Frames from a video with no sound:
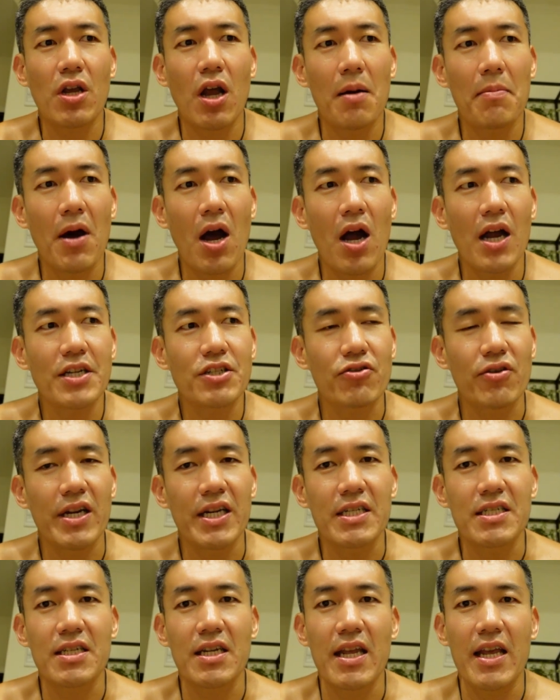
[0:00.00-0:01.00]

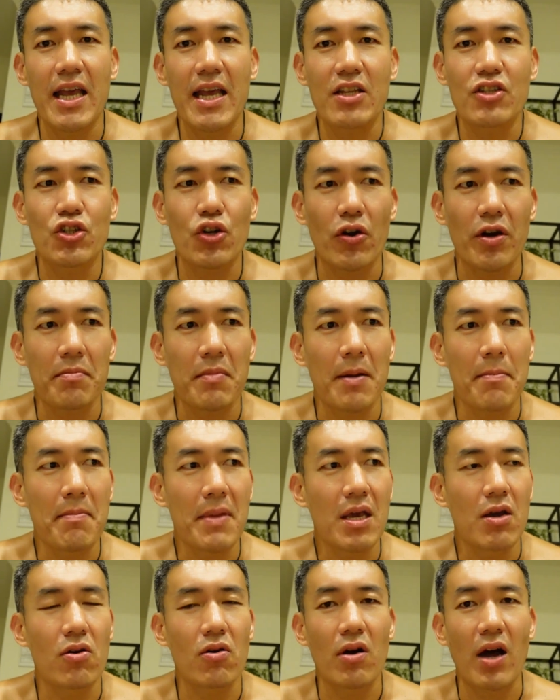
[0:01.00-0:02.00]
carbohydrates during my
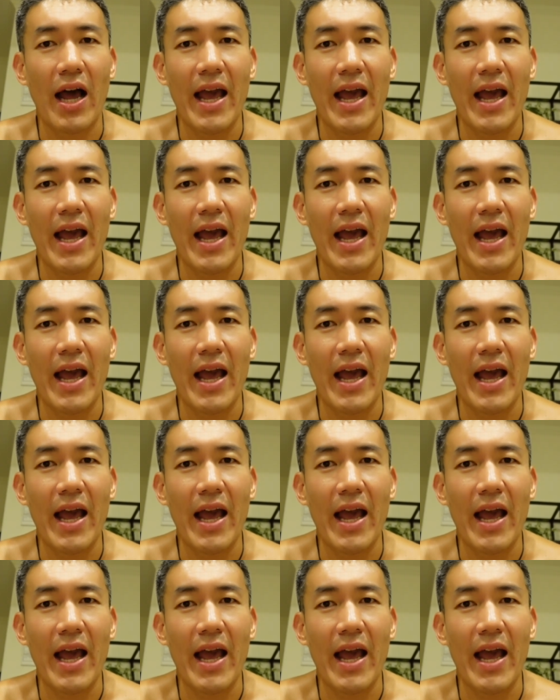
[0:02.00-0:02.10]
meal.